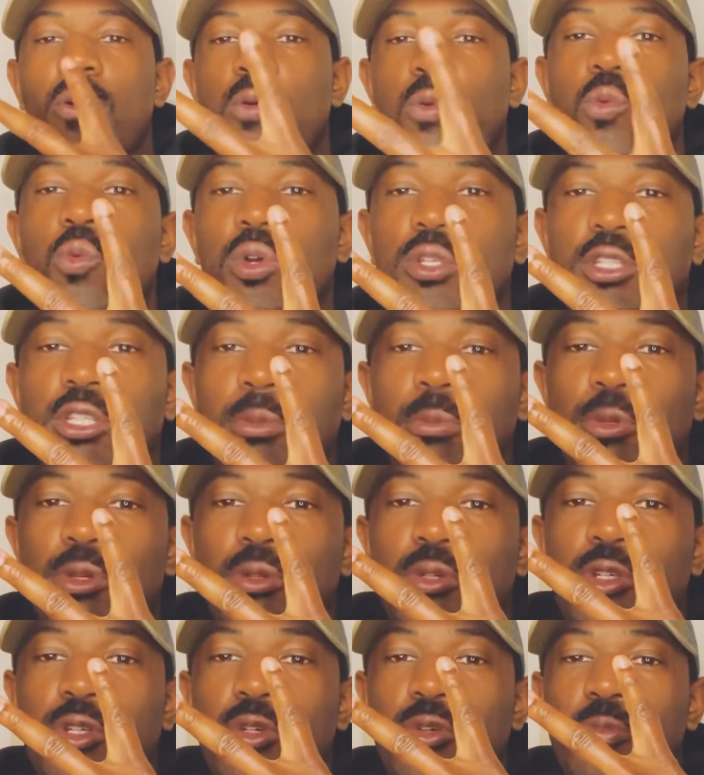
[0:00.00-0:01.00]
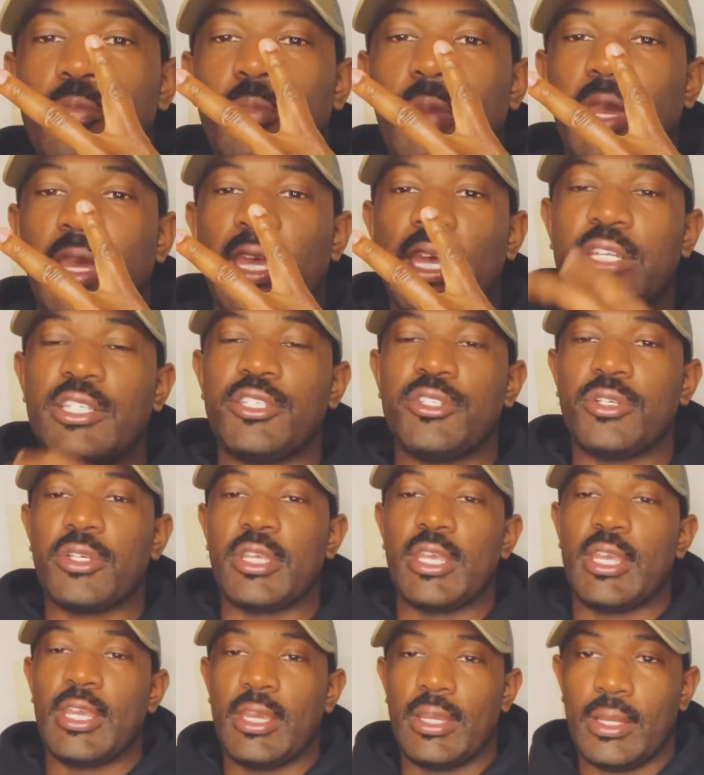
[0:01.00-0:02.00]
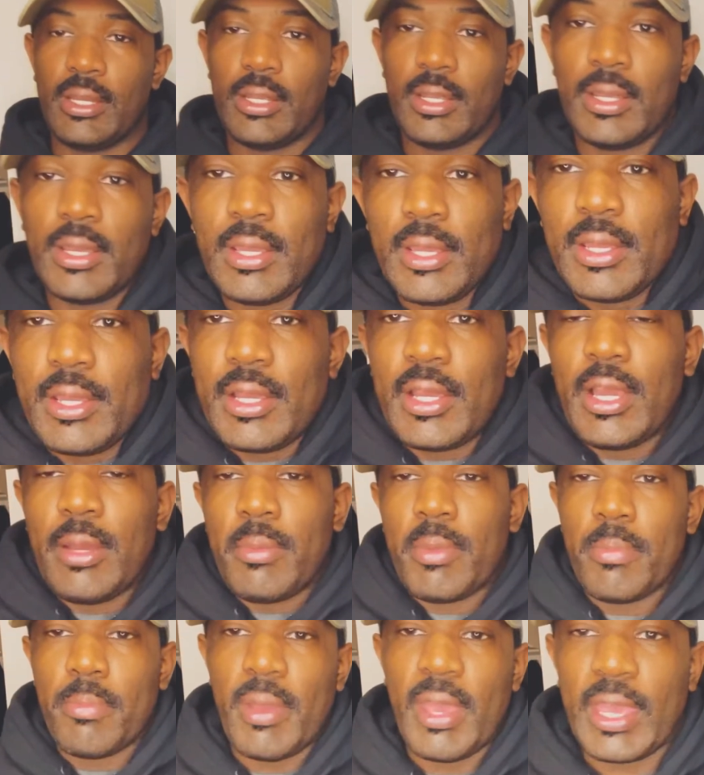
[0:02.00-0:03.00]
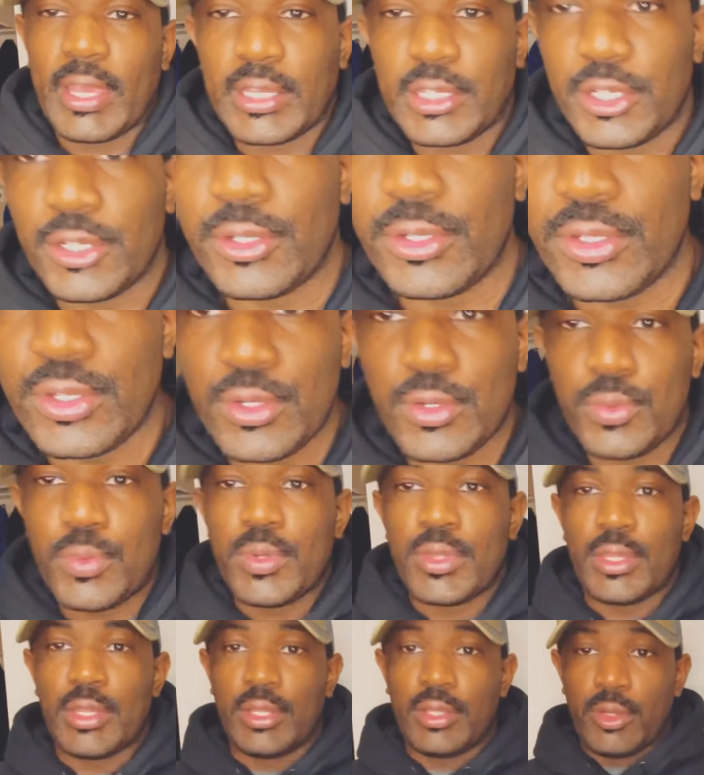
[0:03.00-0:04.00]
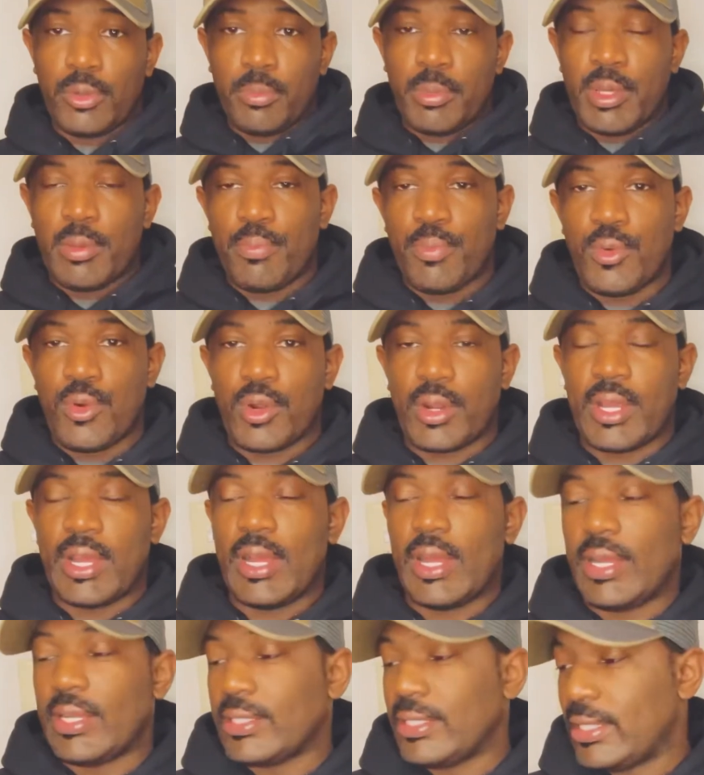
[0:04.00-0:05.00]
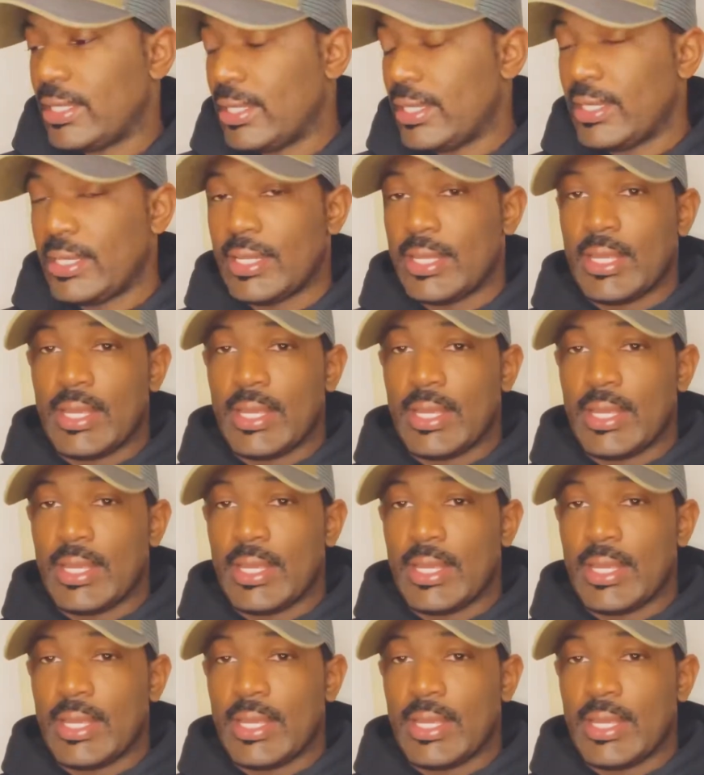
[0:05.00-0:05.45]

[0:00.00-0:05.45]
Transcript: What's up, YouTube? Back at you again, coming back to you with a little bit more content.